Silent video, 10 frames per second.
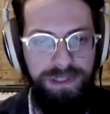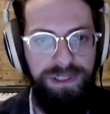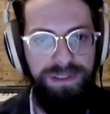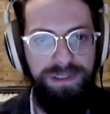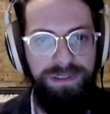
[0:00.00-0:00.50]

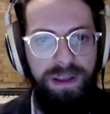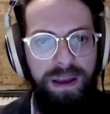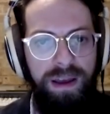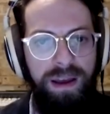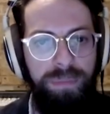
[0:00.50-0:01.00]
Jesus
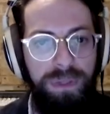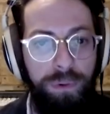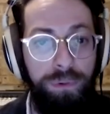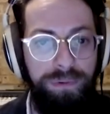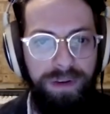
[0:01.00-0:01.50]
be
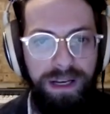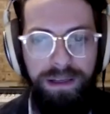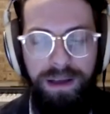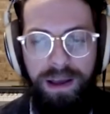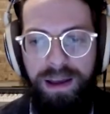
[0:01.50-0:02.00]
crucified.